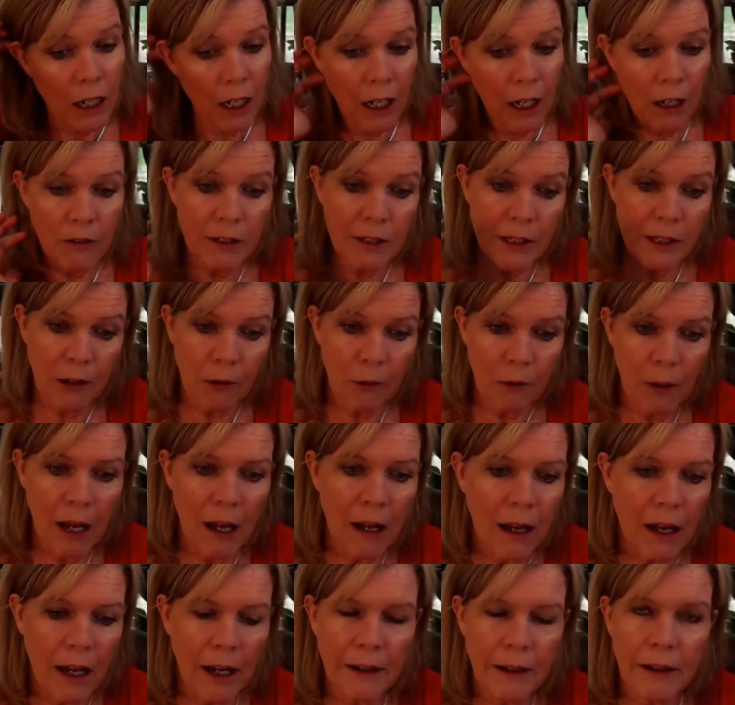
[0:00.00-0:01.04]
I was like,
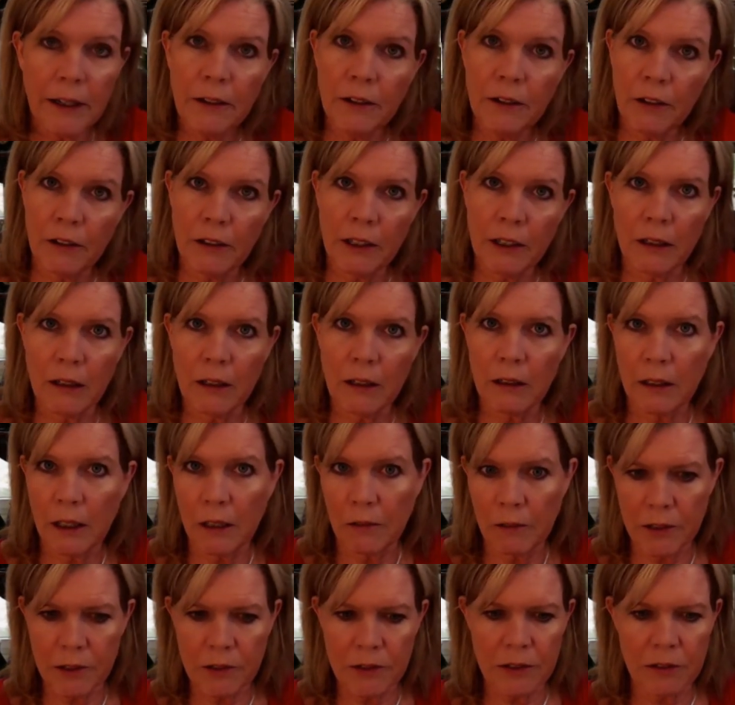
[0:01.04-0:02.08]
wow, I didn't know
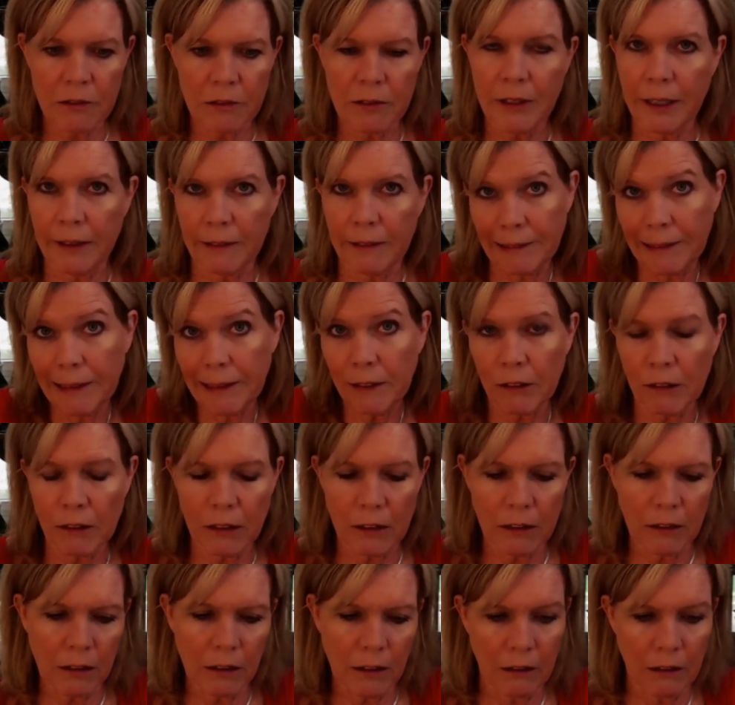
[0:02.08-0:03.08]
that was like legal.